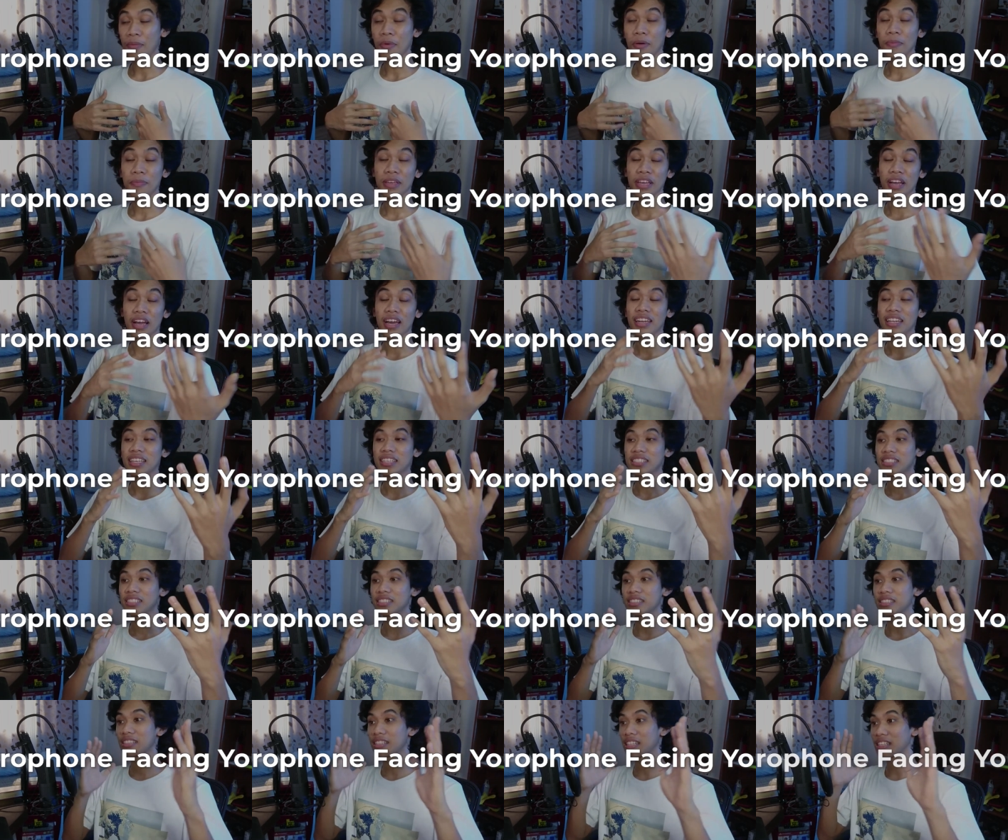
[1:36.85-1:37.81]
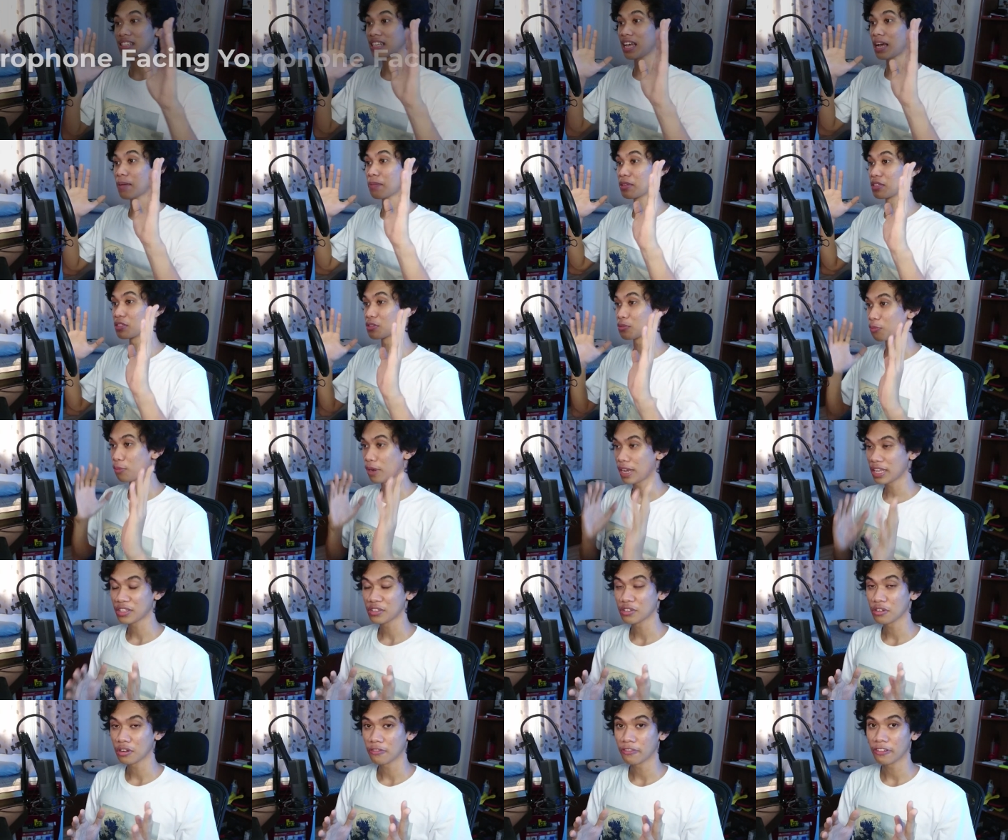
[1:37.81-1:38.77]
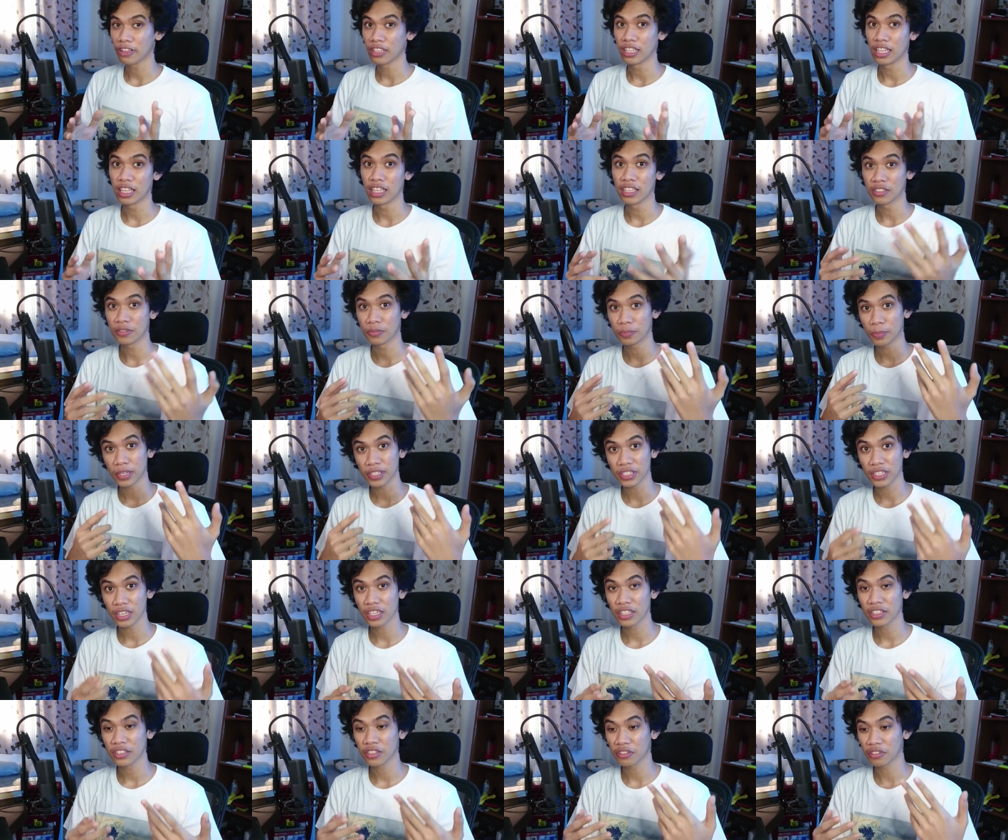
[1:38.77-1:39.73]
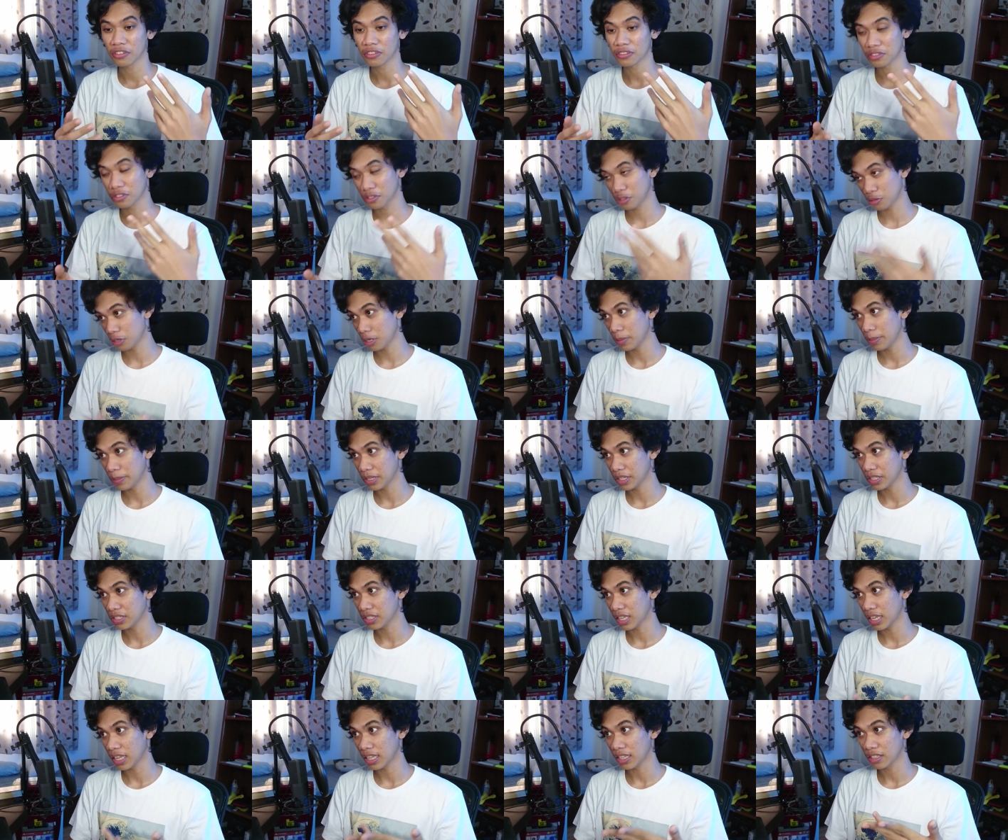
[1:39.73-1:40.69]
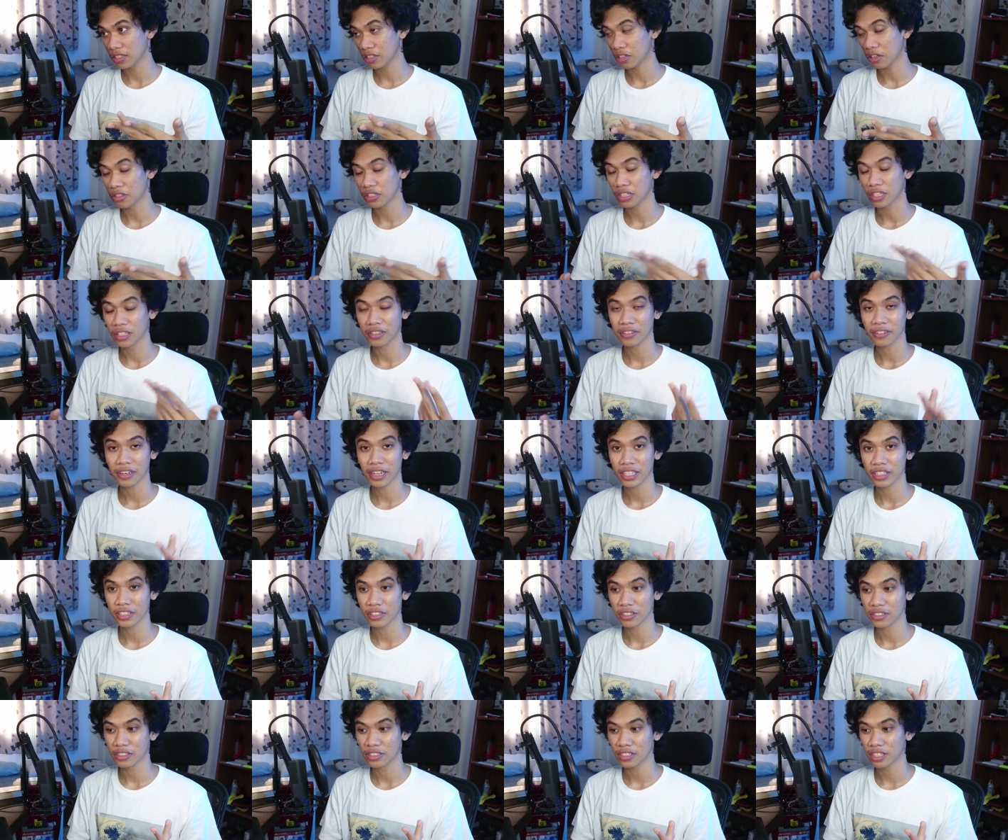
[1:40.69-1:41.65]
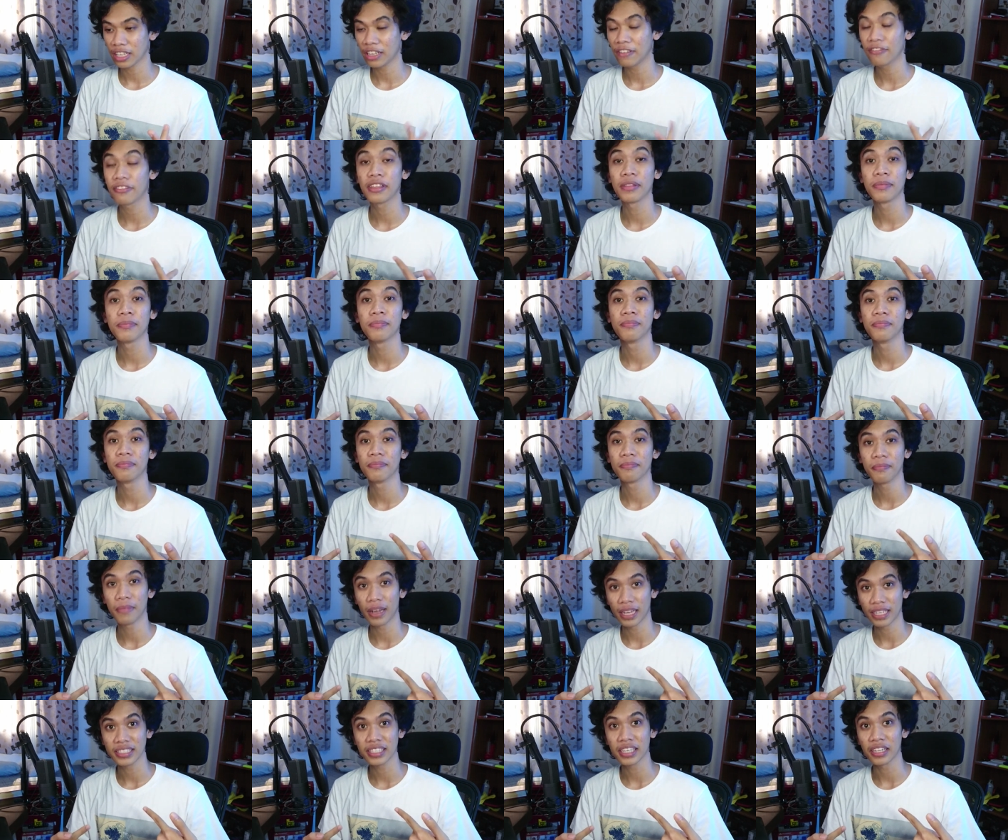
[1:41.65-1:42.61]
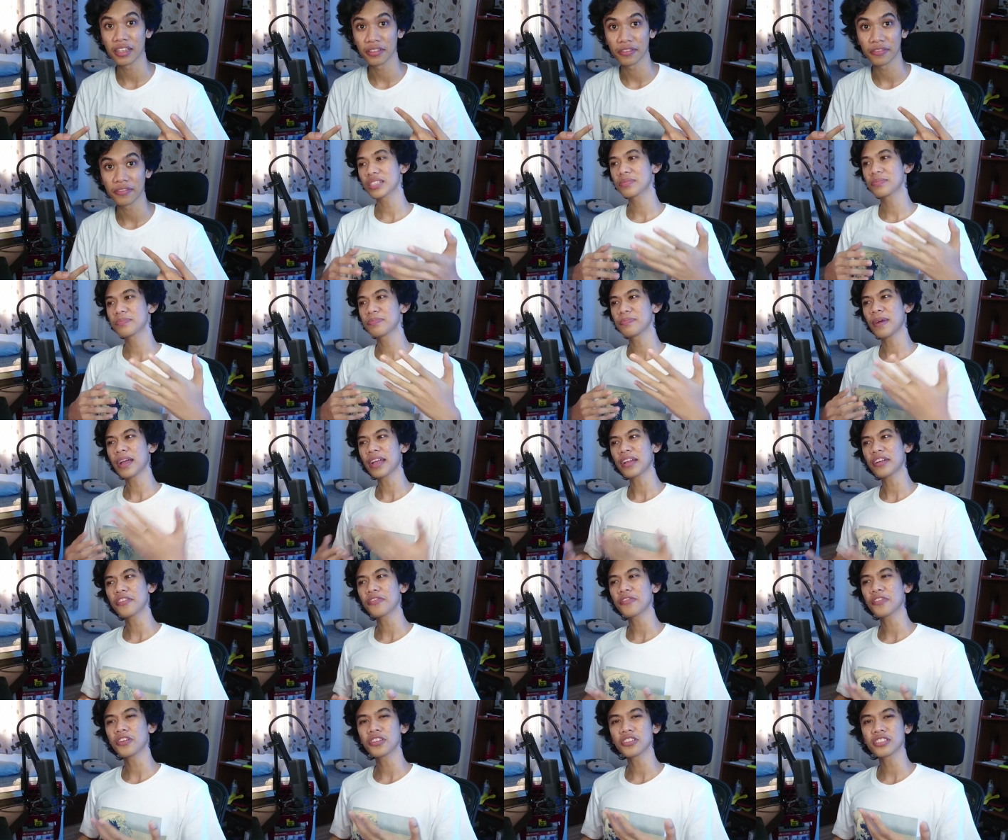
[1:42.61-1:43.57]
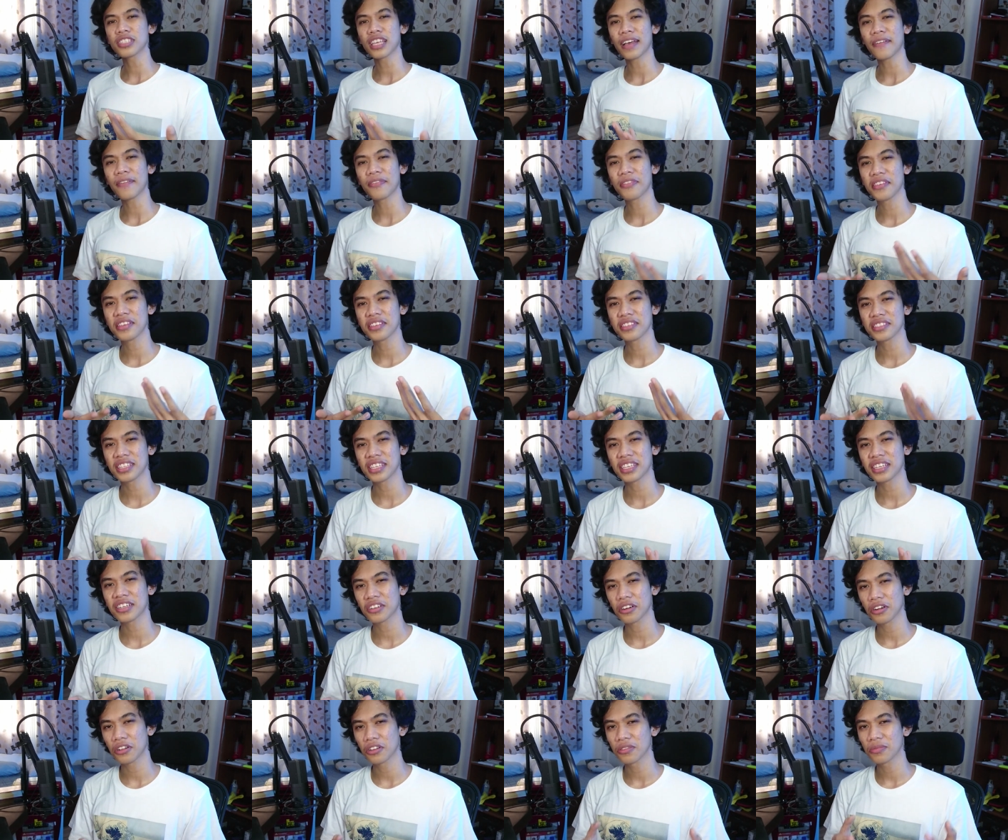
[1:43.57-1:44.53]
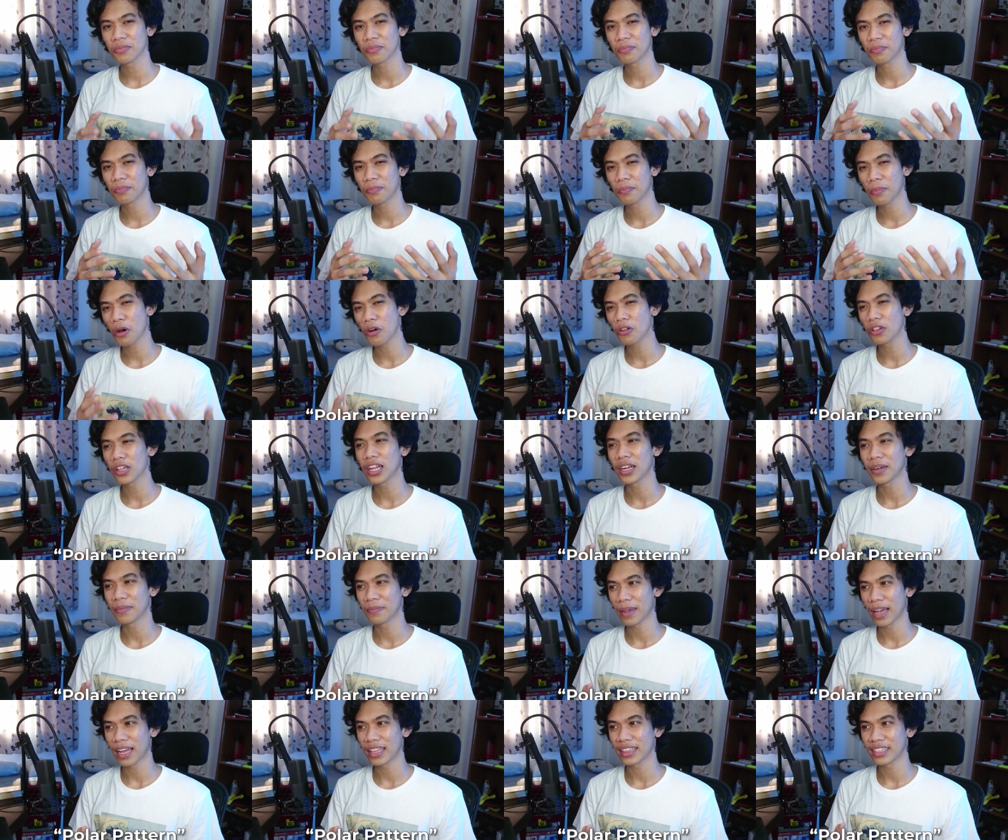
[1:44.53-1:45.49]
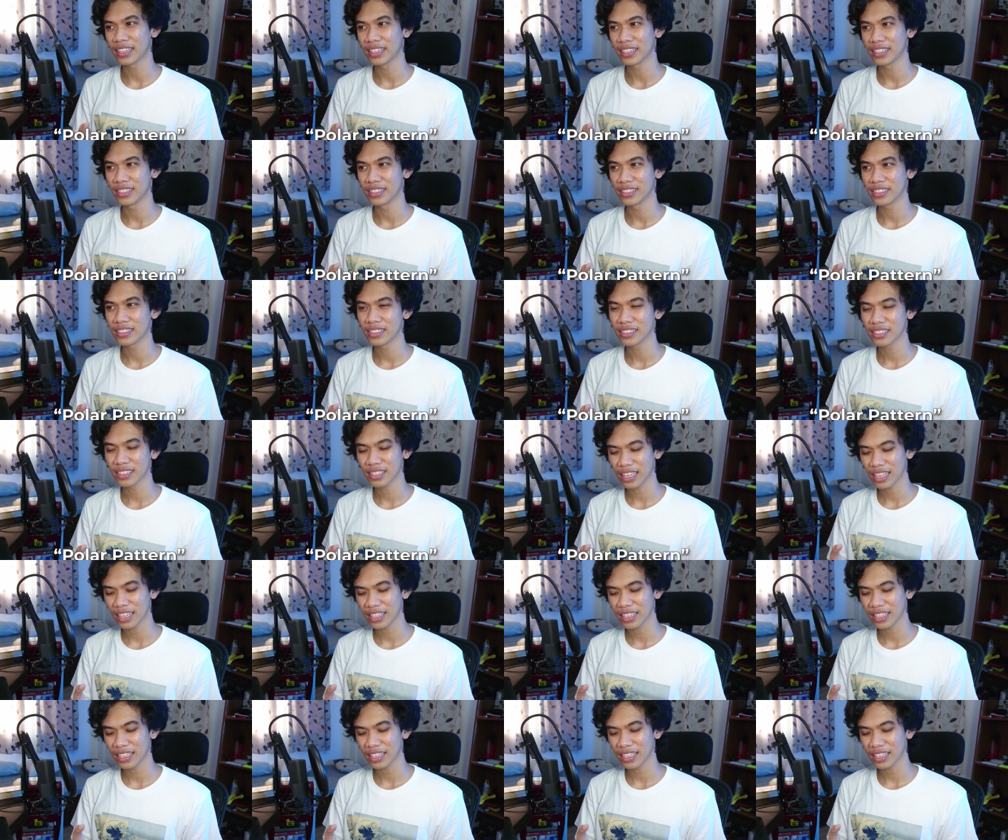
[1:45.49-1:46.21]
I'ma be honest, this happens way too often, especially to streamers and content creators, even myself. Because microphones have this thing called polar patterns.